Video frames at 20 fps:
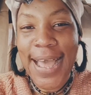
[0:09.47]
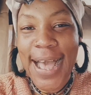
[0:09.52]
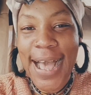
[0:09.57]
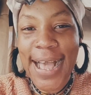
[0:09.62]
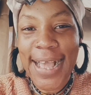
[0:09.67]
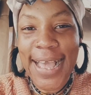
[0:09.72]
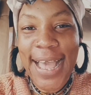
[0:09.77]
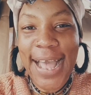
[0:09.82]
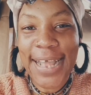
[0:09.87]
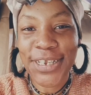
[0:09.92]

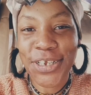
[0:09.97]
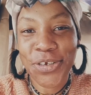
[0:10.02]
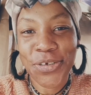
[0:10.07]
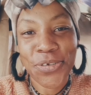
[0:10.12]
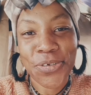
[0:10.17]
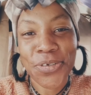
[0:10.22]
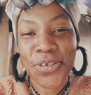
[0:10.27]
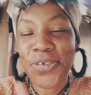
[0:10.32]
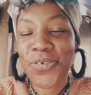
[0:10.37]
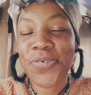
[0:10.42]
I got
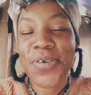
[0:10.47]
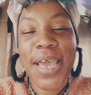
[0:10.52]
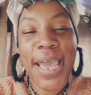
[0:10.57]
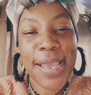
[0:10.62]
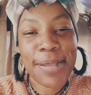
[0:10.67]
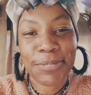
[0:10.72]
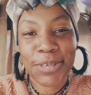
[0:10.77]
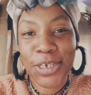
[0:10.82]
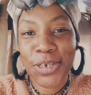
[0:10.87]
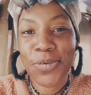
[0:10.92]
you. You
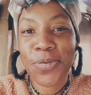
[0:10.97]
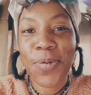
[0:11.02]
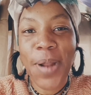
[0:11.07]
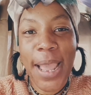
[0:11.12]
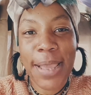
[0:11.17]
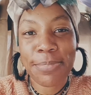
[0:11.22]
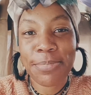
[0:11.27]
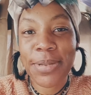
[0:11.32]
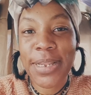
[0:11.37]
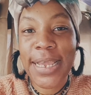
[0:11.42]
came to the
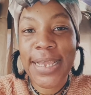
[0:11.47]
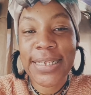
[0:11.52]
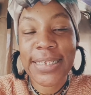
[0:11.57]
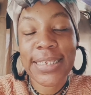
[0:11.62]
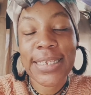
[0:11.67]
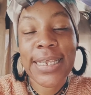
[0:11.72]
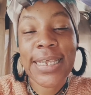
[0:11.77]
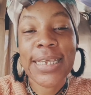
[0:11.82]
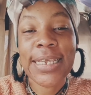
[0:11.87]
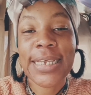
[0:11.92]
right
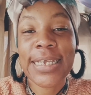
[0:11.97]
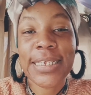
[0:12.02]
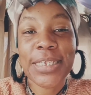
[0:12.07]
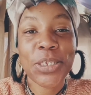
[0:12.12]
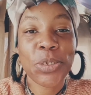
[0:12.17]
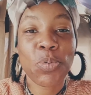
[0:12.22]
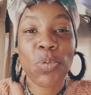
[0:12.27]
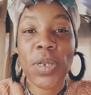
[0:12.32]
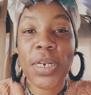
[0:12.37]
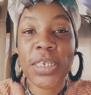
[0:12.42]
place. It's
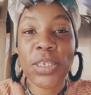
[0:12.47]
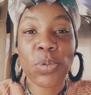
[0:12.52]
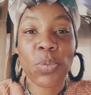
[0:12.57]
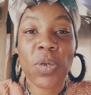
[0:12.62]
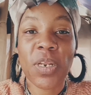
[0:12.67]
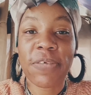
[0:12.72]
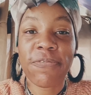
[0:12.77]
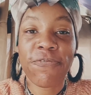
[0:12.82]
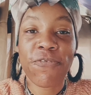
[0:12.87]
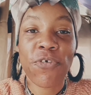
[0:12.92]

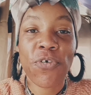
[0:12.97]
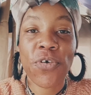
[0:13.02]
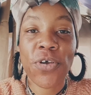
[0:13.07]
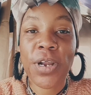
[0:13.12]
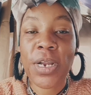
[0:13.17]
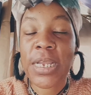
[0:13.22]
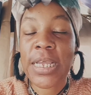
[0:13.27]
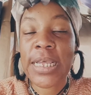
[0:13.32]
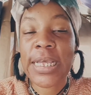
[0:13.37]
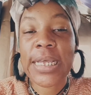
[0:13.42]

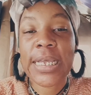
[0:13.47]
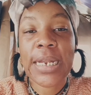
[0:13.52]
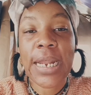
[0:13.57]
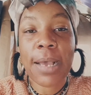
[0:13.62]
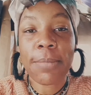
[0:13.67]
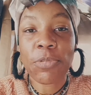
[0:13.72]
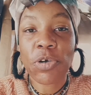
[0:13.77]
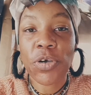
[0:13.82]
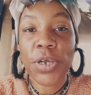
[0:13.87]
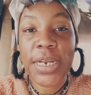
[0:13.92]
2024, and
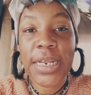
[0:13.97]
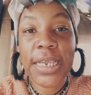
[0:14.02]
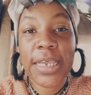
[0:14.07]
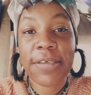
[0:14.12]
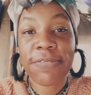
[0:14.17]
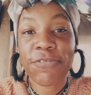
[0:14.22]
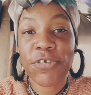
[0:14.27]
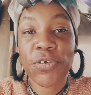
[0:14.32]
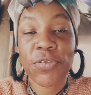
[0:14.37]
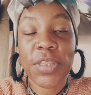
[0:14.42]
I'm going to
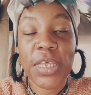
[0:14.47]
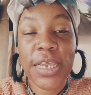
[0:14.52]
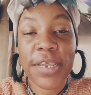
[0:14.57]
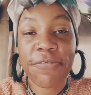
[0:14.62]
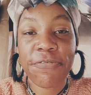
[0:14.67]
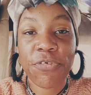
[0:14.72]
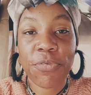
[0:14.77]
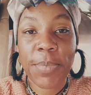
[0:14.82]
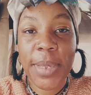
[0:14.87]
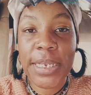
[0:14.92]
give you the
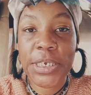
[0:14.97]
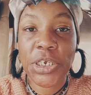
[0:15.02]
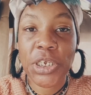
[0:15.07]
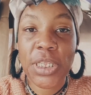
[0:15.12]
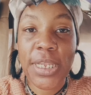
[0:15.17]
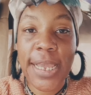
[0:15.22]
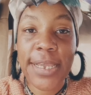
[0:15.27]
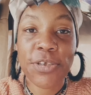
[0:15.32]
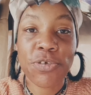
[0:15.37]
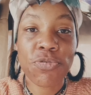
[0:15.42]
information
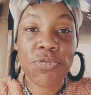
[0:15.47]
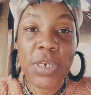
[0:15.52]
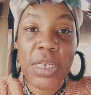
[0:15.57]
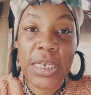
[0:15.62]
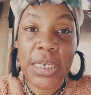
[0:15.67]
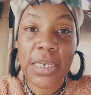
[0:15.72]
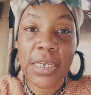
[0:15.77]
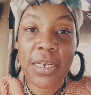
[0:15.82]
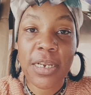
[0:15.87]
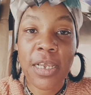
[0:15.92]
that you
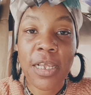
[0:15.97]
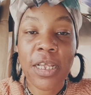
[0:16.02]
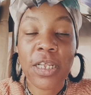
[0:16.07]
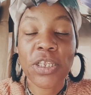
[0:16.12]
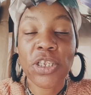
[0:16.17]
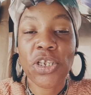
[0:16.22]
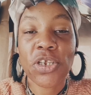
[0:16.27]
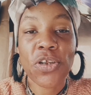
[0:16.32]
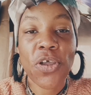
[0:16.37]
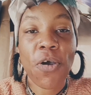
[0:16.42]
need
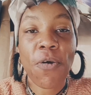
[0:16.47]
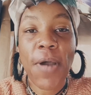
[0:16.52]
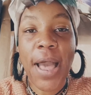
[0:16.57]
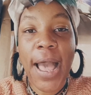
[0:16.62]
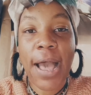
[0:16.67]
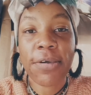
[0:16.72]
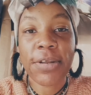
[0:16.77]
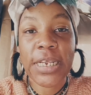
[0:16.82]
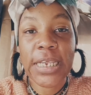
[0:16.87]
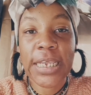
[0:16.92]
to know
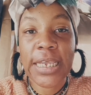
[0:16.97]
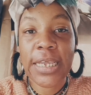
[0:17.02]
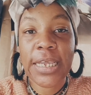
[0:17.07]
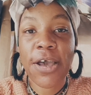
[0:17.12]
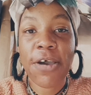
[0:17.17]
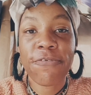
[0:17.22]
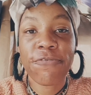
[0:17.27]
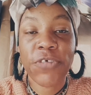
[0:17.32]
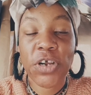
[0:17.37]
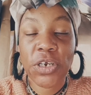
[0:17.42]
how to get
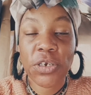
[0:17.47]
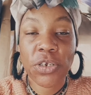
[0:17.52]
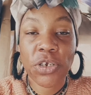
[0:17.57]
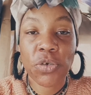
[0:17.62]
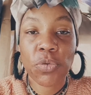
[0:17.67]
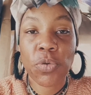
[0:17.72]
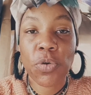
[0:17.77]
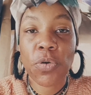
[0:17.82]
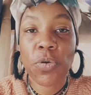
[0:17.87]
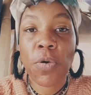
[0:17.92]
a
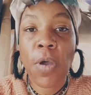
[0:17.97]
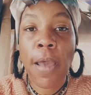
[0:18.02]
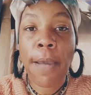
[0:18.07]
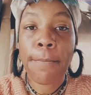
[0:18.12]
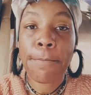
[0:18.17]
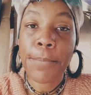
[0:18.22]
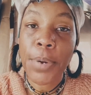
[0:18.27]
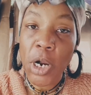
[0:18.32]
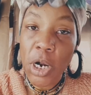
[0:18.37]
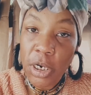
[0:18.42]
virtual
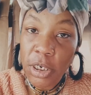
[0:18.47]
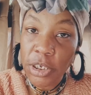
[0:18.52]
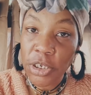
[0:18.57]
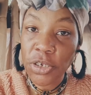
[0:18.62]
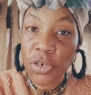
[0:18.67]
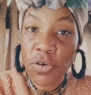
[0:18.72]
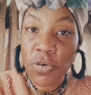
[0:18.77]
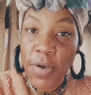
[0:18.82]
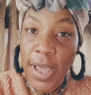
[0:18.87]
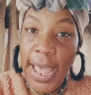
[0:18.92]

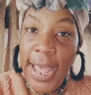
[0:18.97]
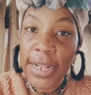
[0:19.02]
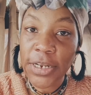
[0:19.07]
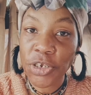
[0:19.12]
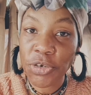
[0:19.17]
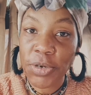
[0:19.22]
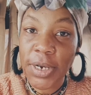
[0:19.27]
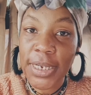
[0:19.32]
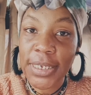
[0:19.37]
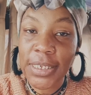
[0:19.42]
personal
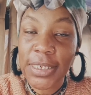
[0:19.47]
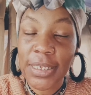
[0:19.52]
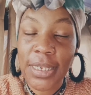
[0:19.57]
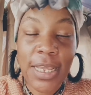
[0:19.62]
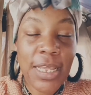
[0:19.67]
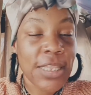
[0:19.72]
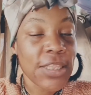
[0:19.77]
address.